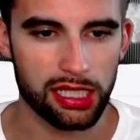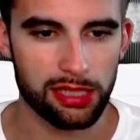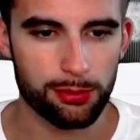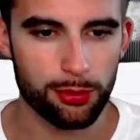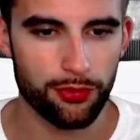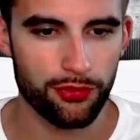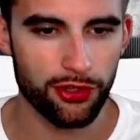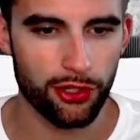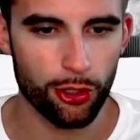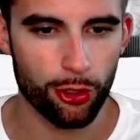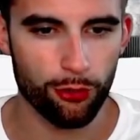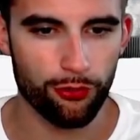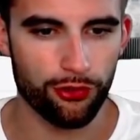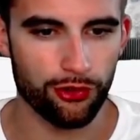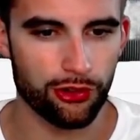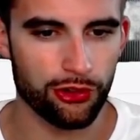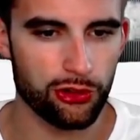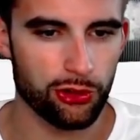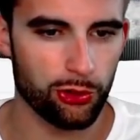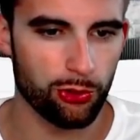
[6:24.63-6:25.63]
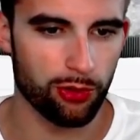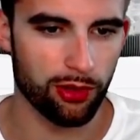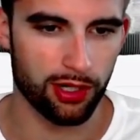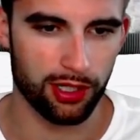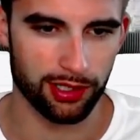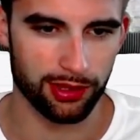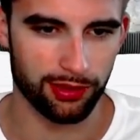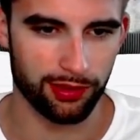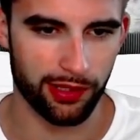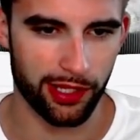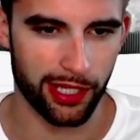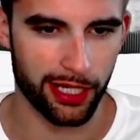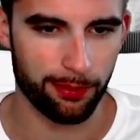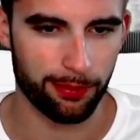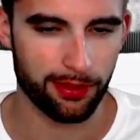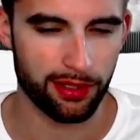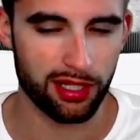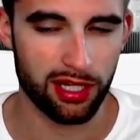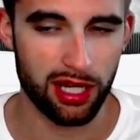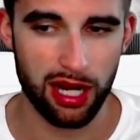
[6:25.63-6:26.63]
moving over to our lineup,
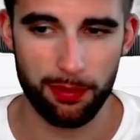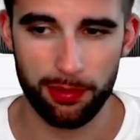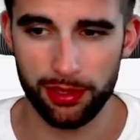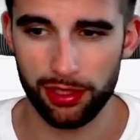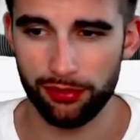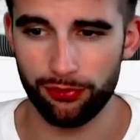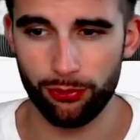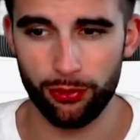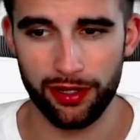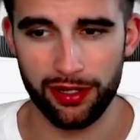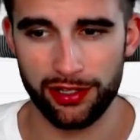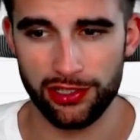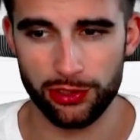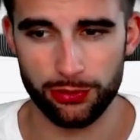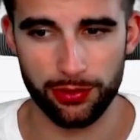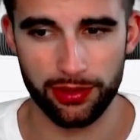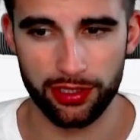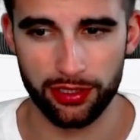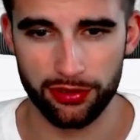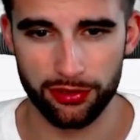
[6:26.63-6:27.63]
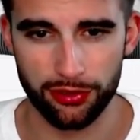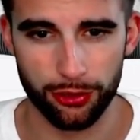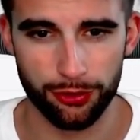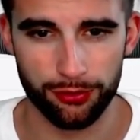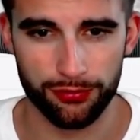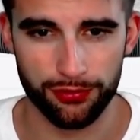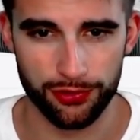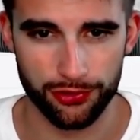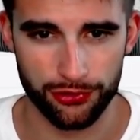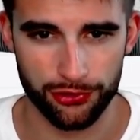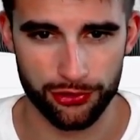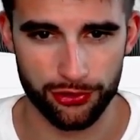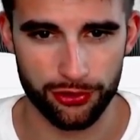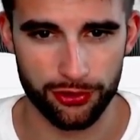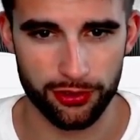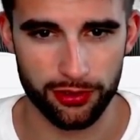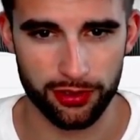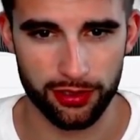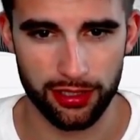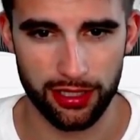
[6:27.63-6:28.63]
a couple of ways we could go for
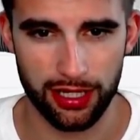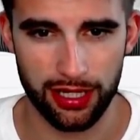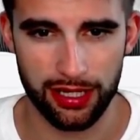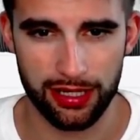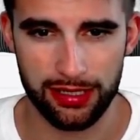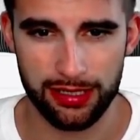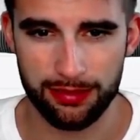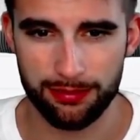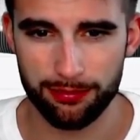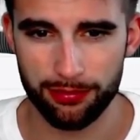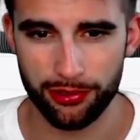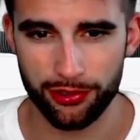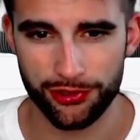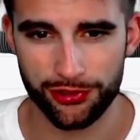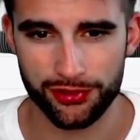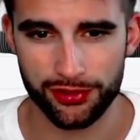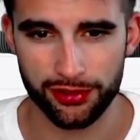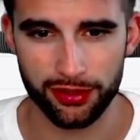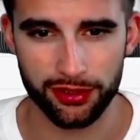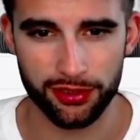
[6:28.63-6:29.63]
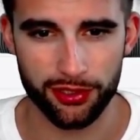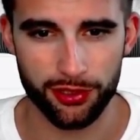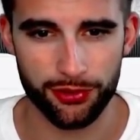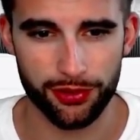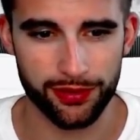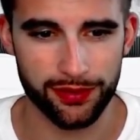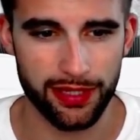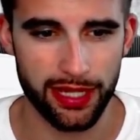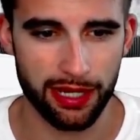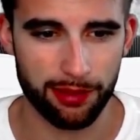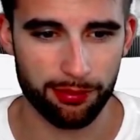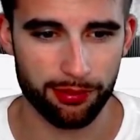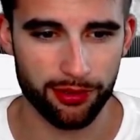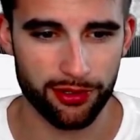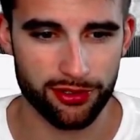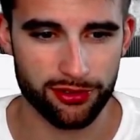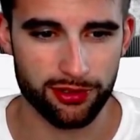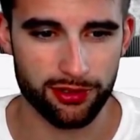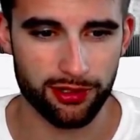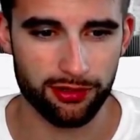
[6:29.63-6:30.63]
sure. I am personally going to go the Dak
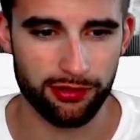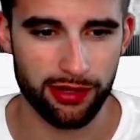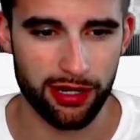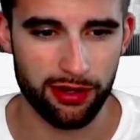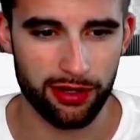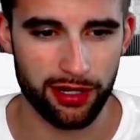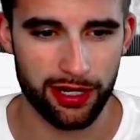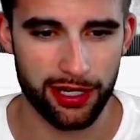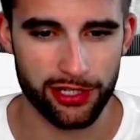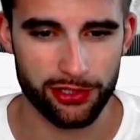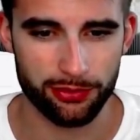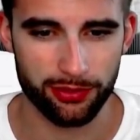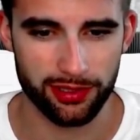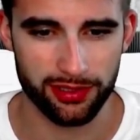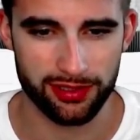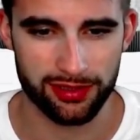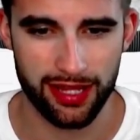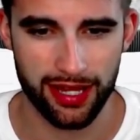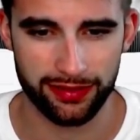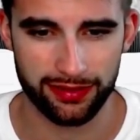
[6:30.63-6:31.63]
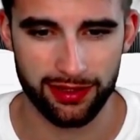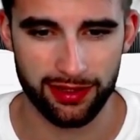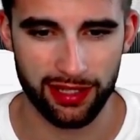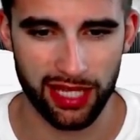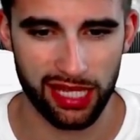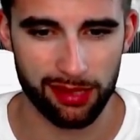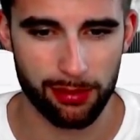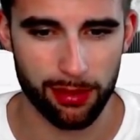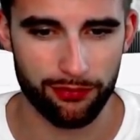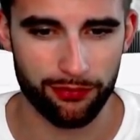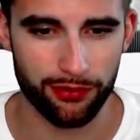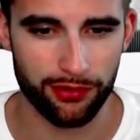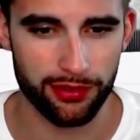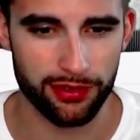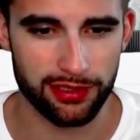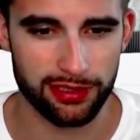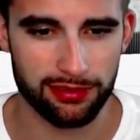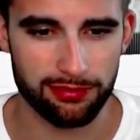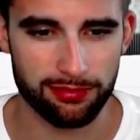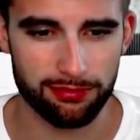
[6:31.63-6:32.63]
Prescott route. I just want to stack that game up for
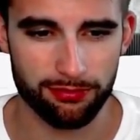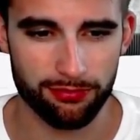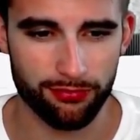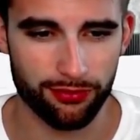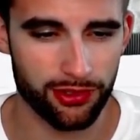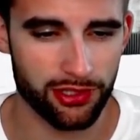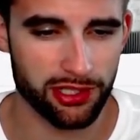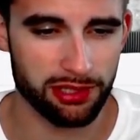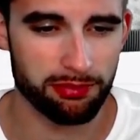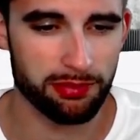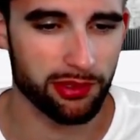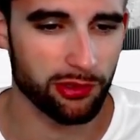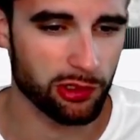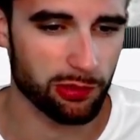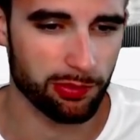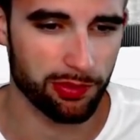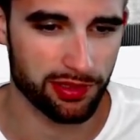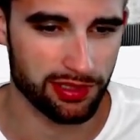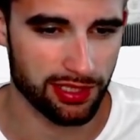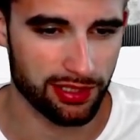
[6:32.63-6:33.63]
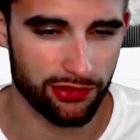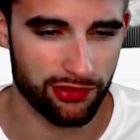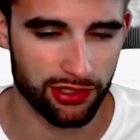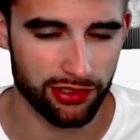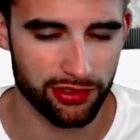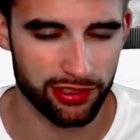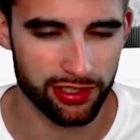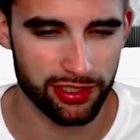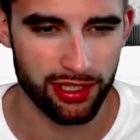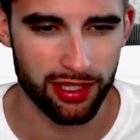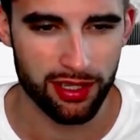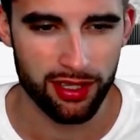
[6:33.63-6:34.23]
this build specifically.